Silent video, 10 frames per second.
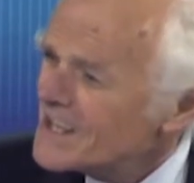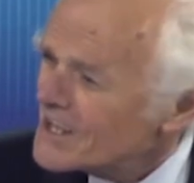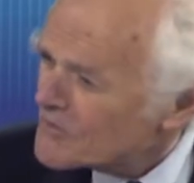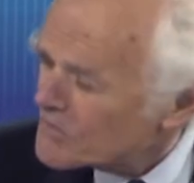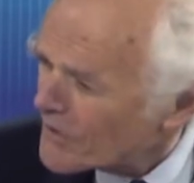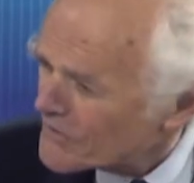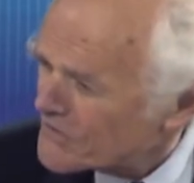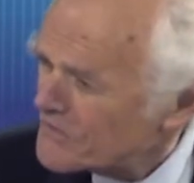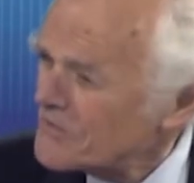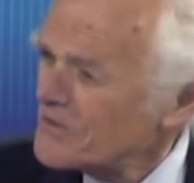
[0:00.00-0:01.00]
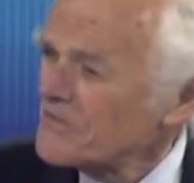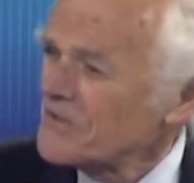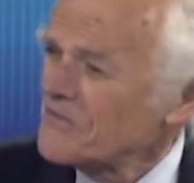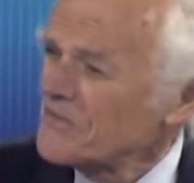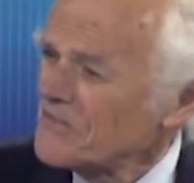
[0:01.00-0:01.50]
It was positive for
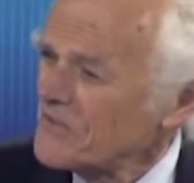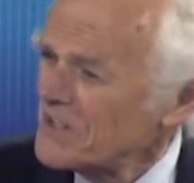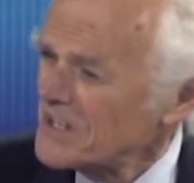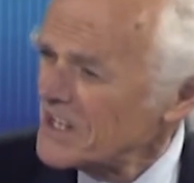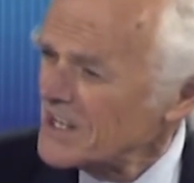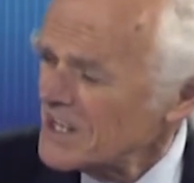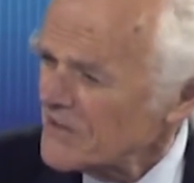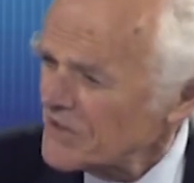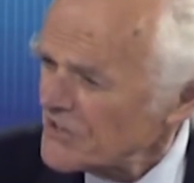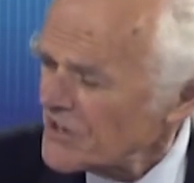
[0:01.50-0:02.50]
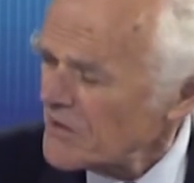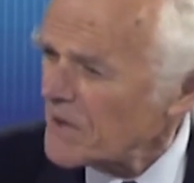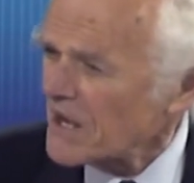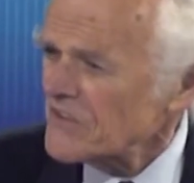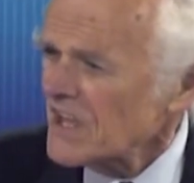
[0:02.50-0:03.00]
the share
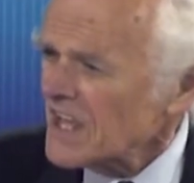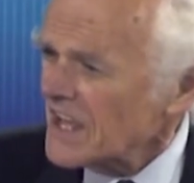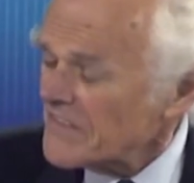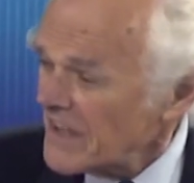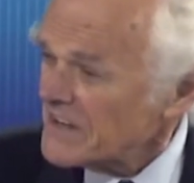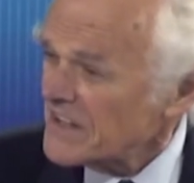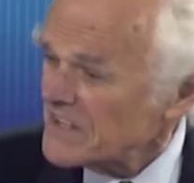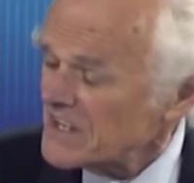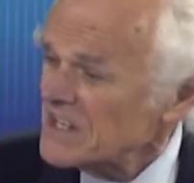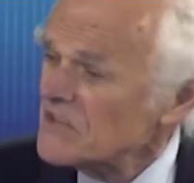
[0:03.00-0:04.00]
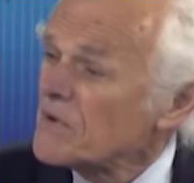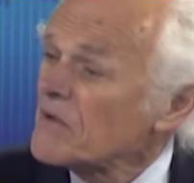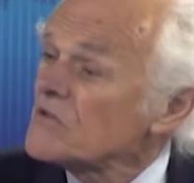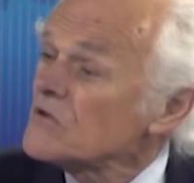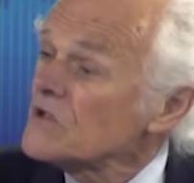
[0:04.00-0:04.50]
price. And that, I think, is
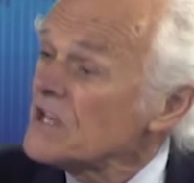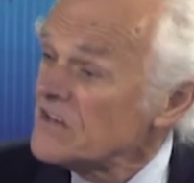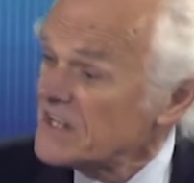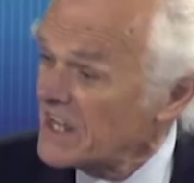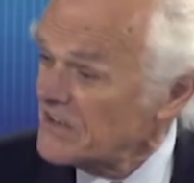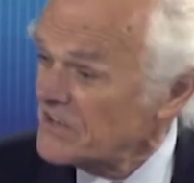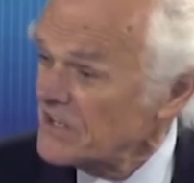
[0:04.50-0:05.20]
perhaps a good indicator.